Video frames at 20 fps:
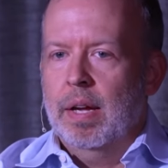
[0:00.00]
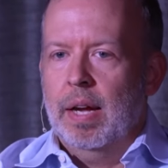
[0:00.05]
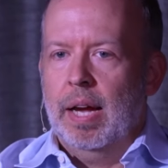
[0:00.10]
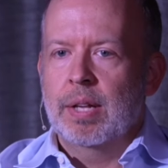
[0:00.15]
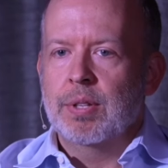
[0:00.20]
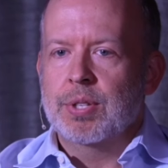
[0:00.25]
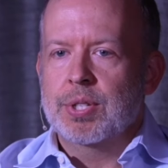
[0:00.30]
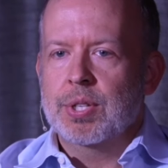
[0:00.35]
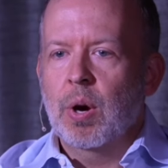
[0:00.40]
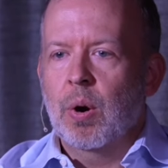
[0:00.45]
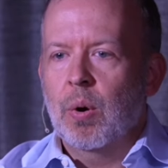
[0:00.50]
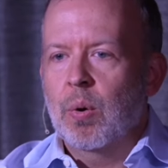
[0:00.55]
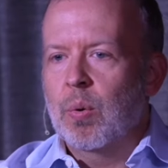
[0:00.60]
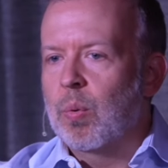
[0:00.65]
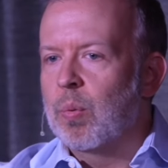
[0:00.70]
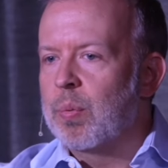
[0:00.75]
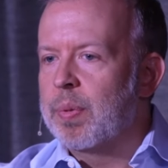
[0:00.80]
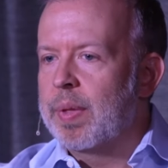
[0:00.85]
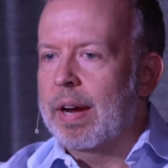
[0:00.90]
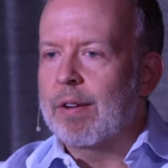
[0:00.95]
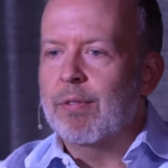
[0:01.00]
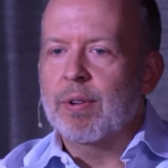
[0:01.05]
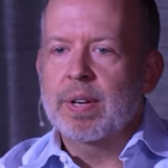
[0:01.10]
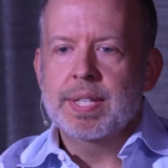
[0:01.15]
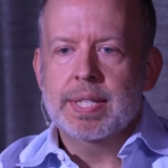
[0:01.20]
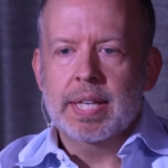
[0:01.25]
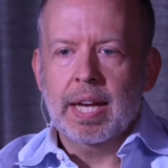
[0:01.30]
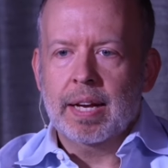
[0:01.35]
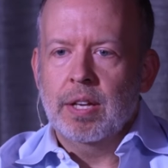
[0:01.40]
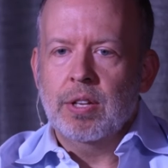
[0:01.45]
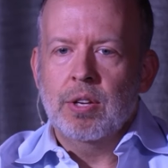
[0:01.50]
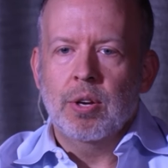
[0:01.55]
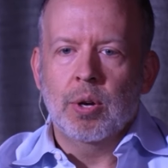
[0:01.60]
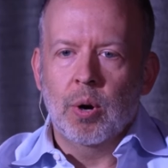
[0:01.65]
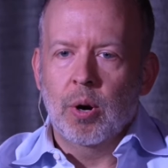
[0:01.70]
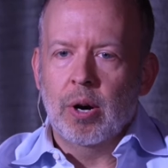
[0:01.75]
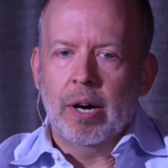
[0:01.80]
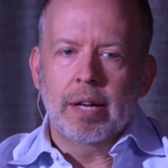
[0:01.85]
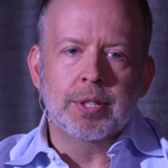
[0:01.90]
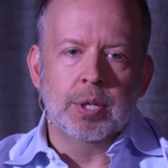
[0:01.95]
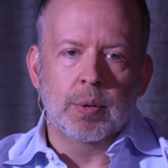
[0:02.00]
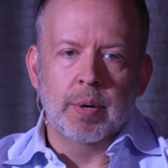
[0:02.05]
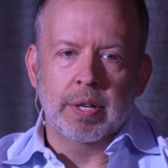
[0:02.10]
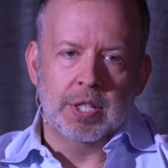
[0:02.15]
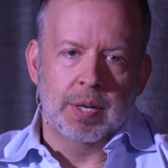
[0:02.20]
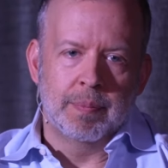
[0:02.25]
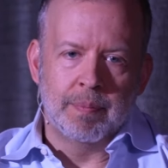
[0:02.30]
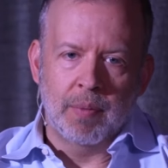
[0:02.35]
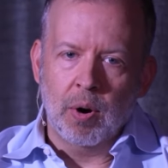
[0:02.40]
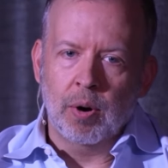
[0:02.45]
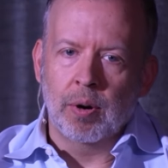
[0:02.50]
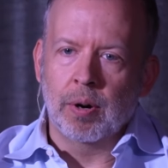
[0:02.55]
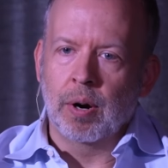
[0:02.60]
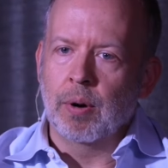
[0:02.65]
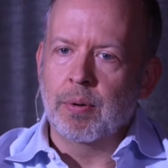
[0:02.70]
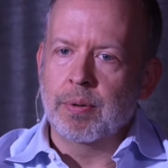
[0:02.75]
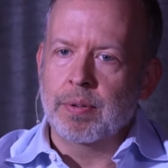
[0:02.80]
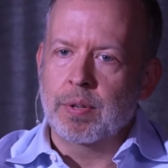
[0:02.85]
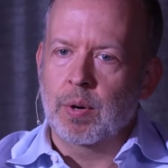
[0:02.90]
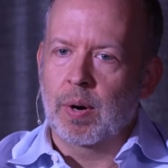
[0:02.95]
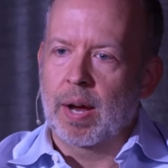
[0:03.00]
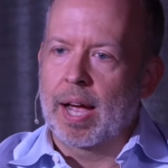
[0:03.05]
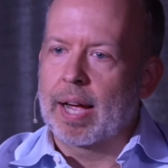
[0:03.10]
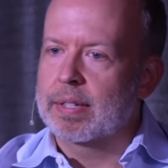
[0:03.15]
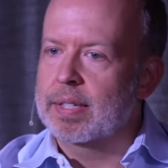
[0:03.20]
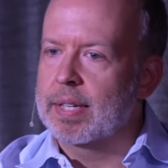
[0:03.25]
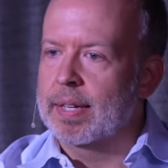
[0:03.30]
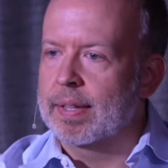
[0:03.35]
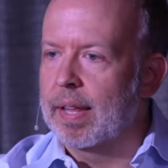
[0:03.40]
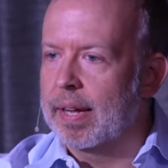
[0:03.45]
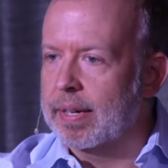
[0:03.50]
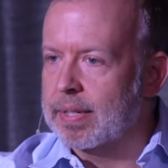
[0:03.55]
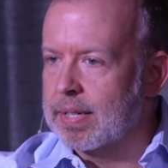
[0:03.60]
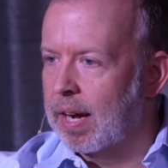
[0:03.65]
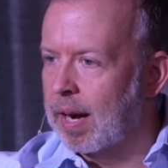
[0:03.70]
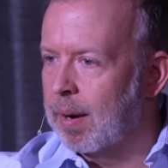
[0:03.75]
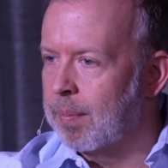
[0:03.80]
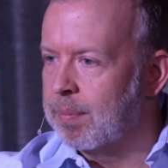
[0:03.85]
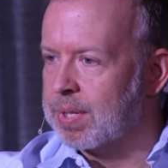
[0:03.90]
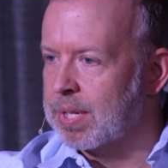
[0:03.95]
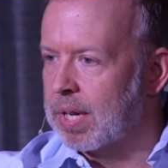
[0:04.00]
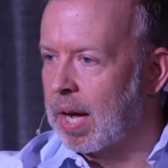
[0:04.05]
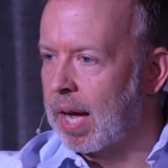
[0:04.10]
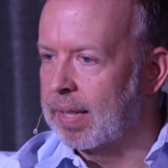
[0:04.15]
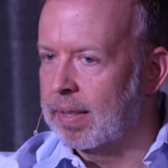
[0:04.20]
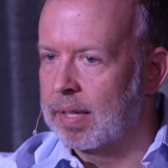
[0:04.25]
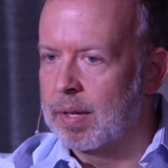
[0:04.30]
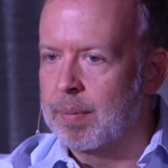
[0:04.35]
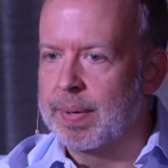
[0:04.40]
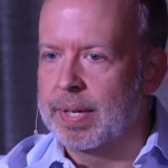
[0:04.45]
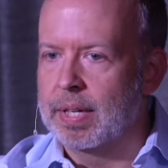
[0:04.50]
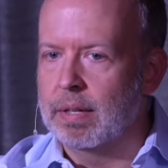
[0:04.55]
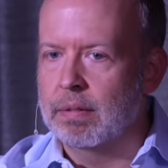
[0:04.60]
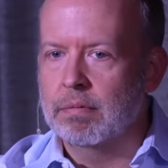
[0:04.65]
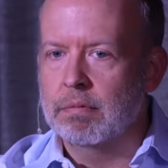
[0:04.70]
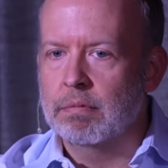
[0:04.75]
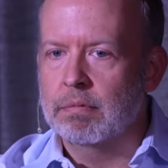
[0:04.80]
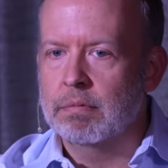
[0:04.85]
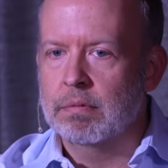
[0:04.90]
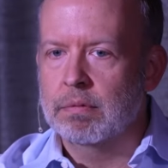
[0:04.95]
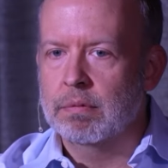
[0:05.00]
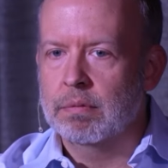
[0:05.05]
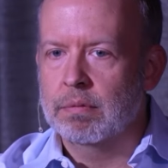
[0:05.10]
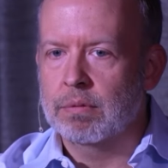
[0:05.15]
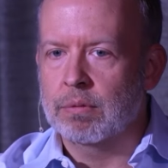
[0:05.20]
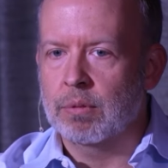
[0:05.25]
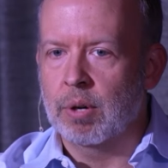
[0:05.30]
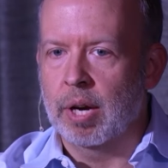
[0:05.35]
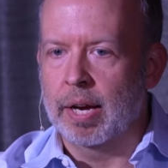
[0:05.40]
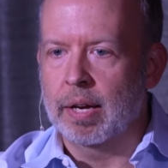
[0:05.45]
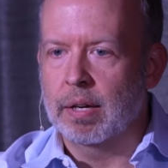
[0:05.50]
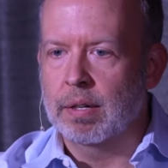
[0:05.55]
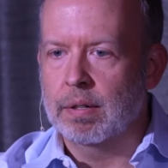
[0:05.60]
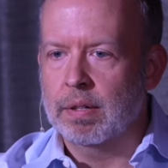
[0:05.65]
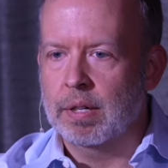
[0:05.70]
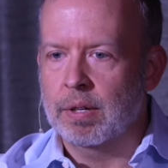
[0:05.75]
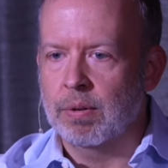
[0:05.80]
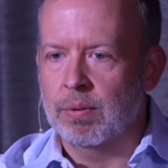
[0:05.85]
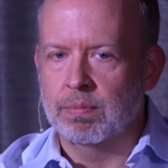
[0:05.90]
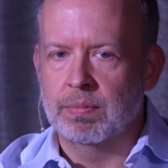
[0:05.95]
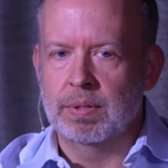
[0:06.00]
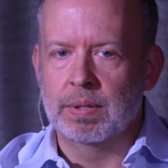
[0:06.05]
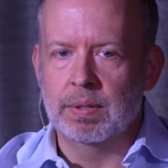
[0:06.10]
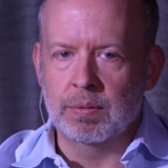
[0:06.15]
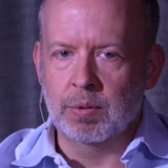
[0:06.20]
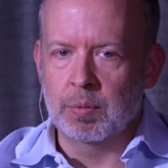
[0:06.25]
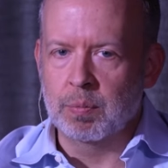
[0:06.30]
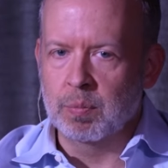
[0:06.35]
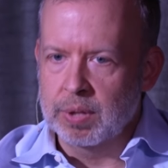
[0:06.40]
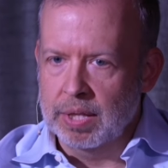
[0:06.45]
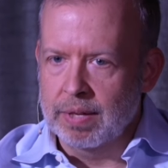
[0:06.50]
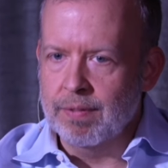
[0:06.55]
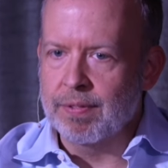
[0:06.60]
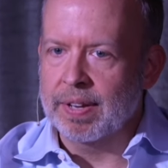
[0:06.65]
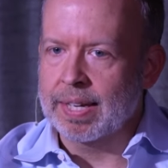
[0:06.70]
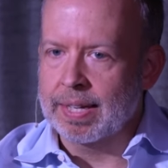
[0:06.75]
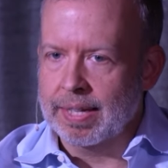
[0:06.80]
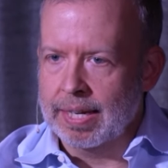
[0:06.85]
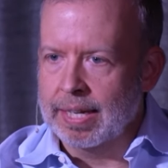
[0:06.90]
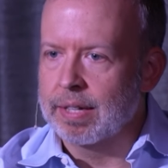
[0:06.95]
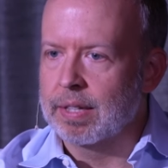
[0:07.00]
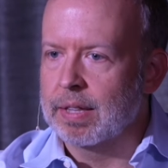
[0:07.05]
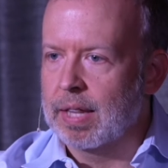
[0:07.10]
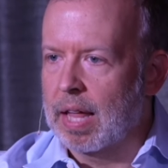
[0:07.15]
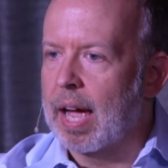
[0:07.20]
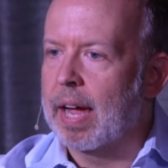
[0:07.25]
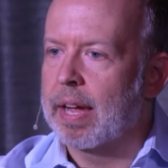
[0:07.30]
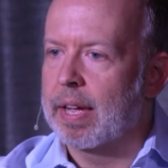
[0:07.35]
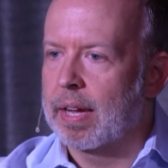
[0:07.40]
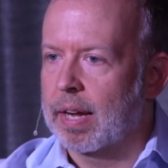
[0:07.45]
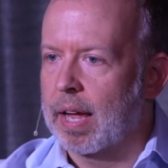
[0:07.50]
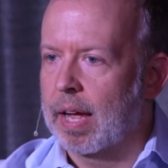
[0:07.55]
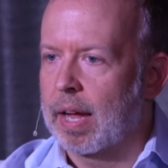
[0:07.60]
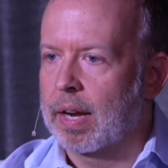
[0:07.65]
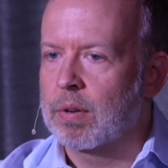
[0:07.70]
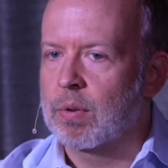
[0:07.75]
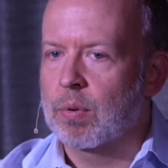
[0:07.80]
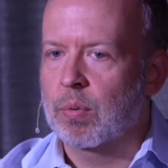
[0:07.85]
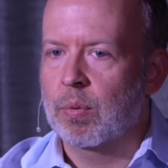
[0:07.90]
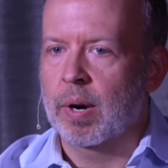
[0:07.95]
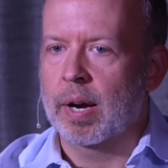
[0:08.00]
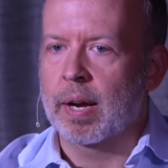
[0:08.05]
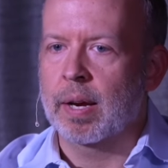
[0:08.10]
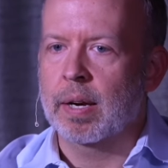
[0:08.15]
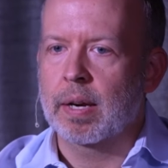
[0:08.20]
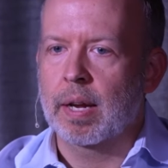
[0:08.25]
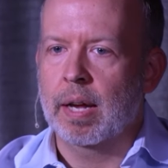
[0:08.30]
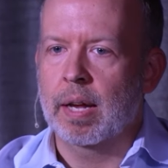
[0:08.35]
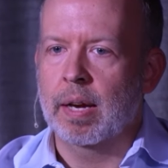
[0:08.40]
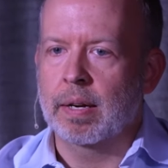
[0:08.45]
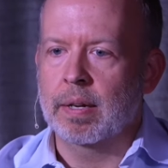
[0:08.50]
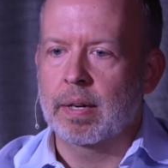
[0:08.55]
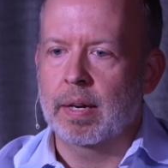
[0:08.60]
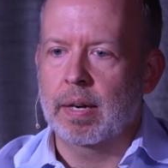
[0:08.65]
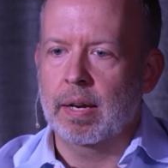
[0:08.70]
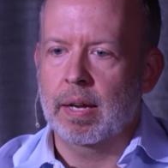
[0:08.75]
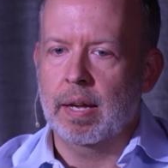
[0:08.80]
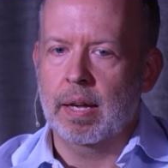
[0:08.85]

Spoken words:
And so every second you go, I'll do it tomorrow, you're acting like time's not limited, right? You're living in a lie again, right? And